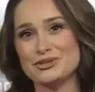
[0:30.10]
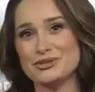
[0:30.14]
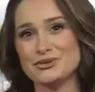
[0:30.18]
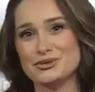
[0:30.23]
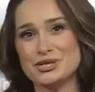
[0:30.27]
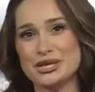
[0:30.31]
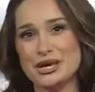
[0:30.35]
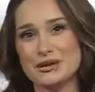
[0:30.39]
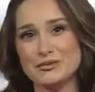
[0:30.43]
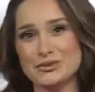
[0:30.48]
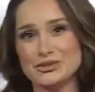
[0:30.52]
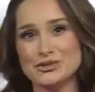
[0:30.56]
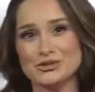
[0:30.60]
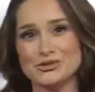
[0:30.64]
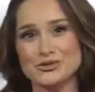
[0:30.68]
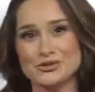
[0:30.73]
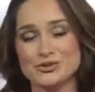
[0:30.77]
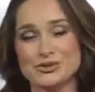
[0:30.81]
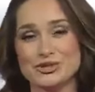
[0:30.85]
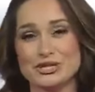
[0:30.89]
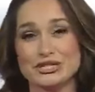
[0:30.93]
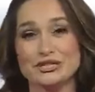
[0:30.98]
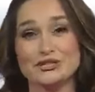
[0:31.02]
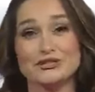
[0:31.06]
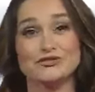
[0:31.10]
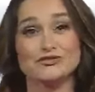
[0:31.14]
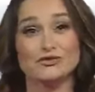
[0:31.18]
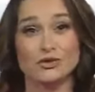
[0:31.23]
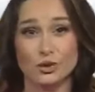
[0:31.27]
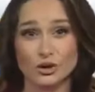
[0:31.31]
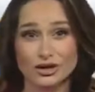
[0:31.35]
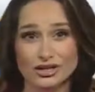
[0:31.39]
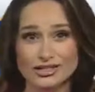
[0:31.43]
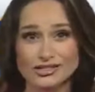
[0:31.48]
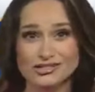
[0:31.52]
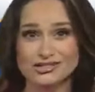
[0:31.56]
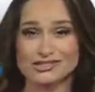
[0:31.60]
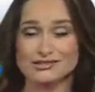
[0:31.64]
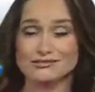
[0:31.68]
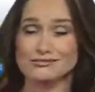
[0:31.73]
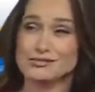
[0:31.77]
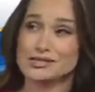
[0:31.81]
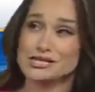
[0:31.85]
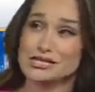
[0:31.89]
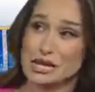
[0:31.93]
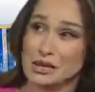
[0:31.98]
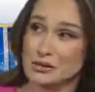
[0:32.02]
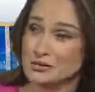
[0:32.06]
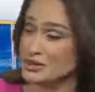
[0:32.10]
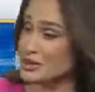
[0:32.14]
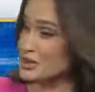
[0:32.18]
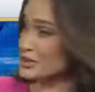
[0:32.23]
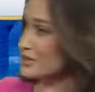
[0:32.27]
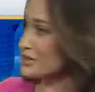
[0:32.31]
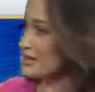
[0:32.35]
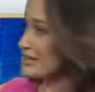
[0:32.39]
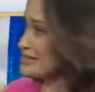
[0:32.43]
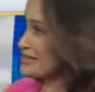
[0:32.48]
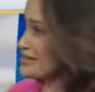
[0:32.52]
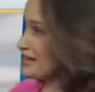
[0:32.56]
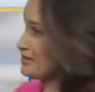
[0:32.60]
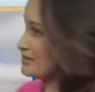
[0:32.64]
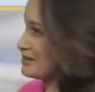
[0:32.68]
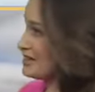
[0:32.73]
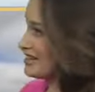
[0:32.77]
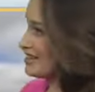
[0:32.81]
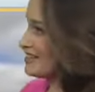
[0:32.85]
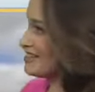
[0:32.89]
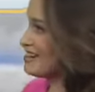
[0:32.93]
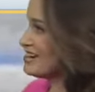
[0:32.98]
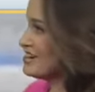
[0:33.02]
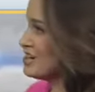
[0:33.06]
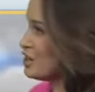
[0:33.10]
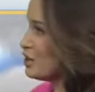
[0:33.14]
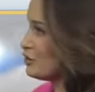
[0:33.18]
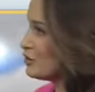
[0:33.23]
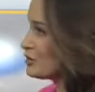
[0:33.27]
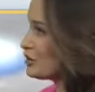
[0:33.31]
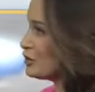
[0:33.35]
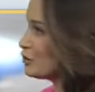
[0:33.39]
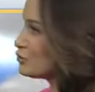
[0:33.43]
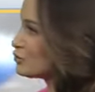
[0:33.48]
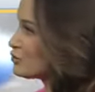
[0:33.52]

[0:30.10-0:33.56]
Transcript: those temperatures in the forties, some thirties out there. We go